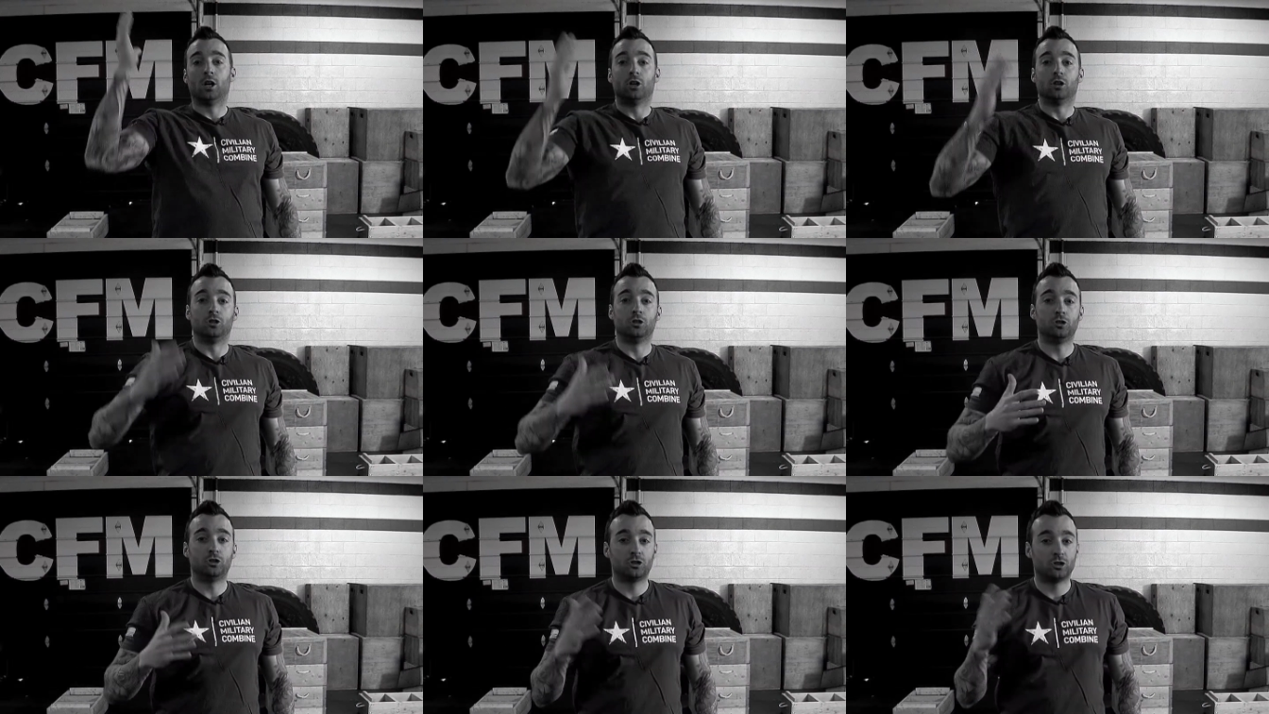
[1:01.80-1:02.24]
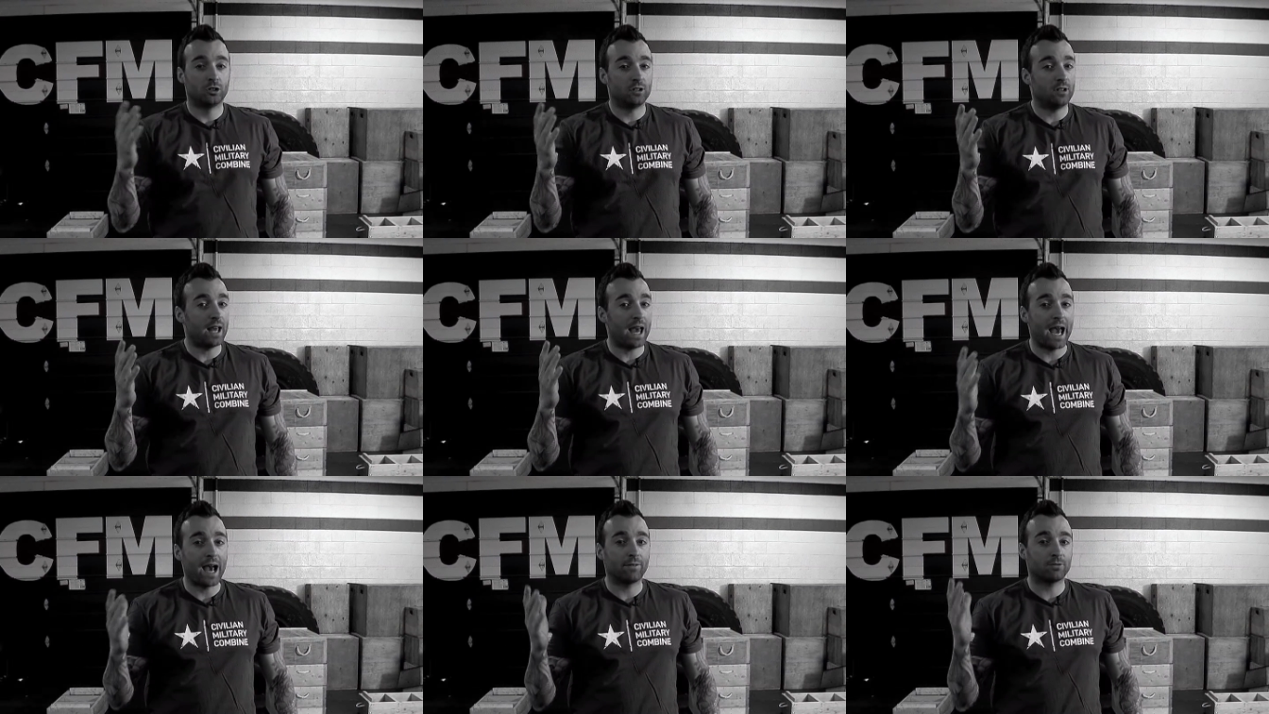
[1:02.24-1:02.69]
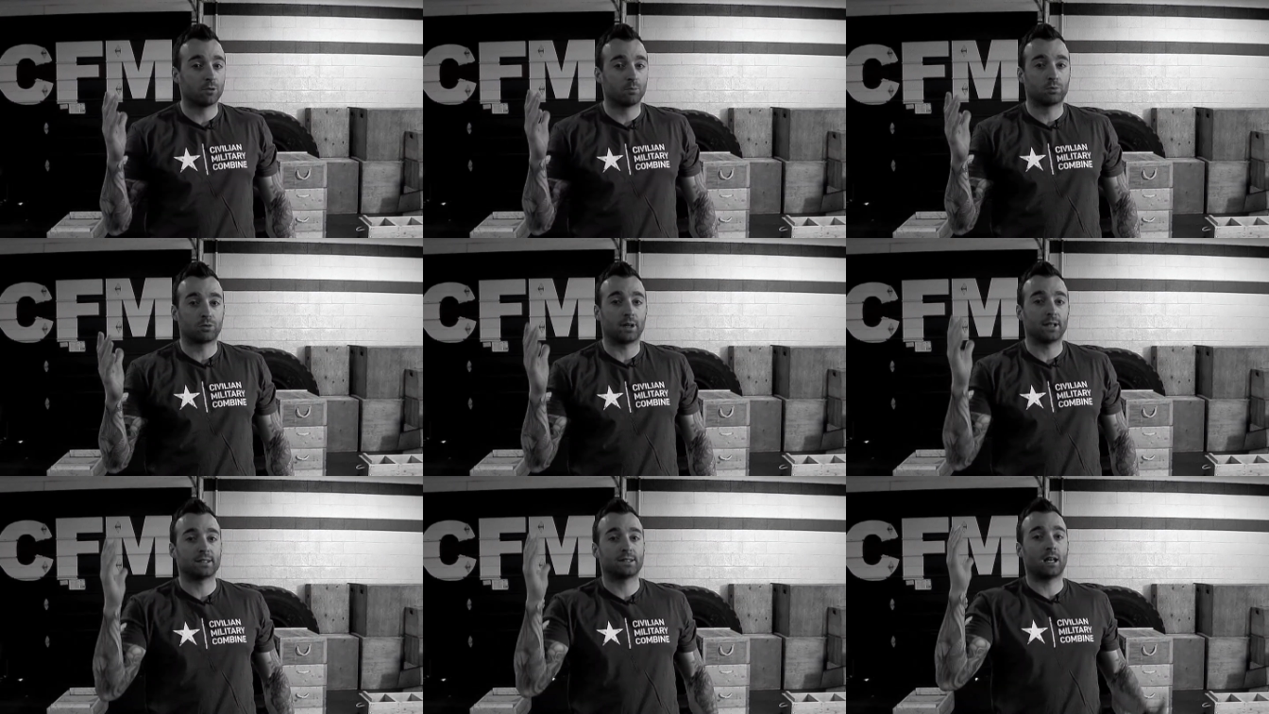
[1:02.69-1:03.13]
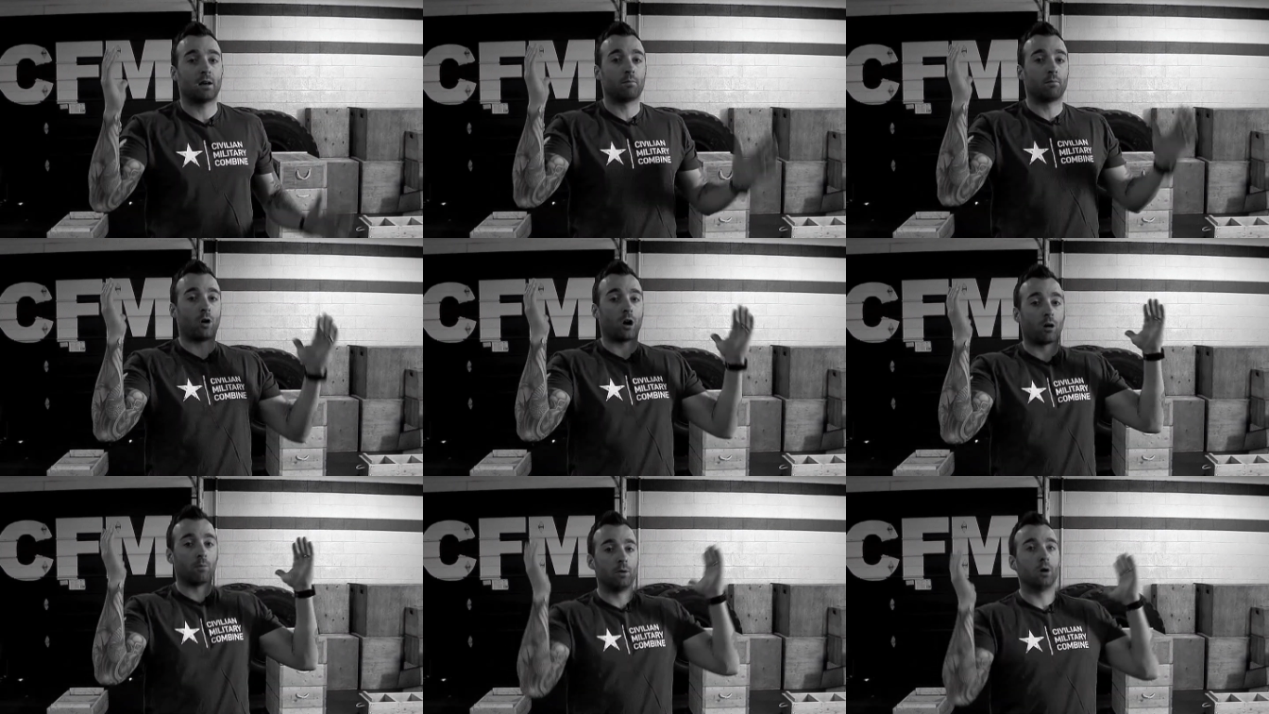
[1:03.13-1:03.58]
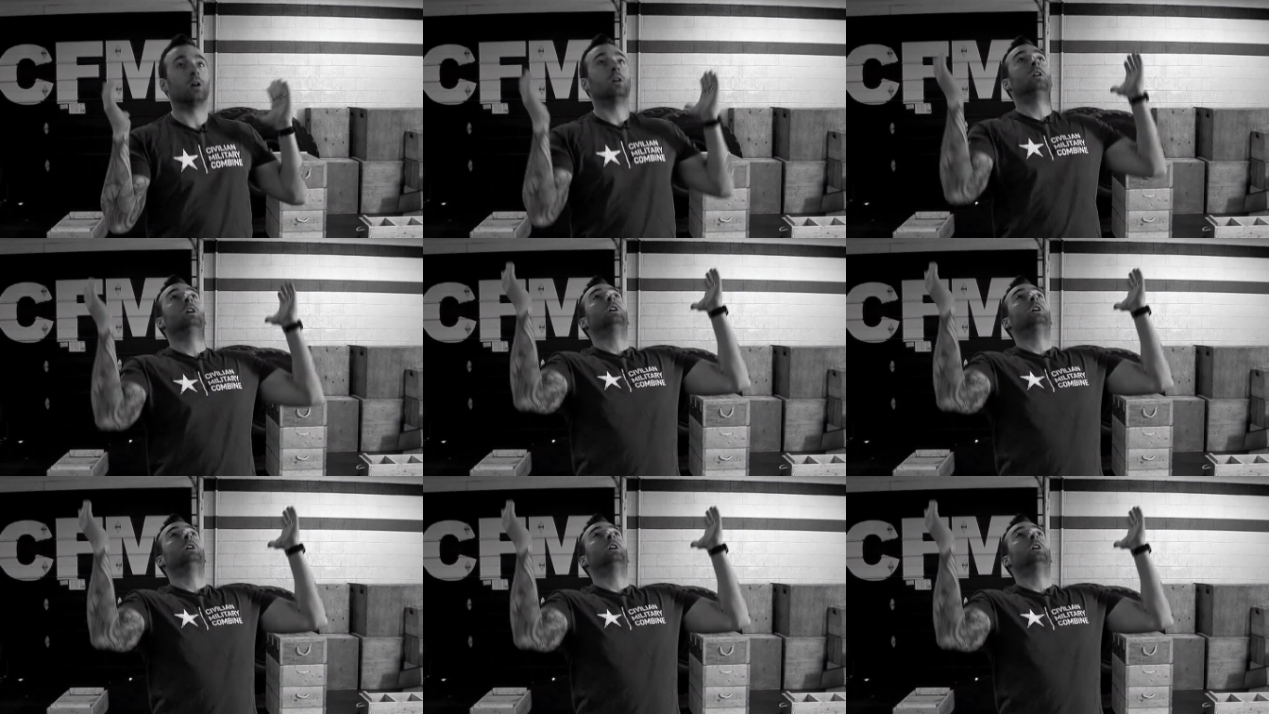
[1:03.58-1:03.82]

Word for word: You shouldn't have to press that barbell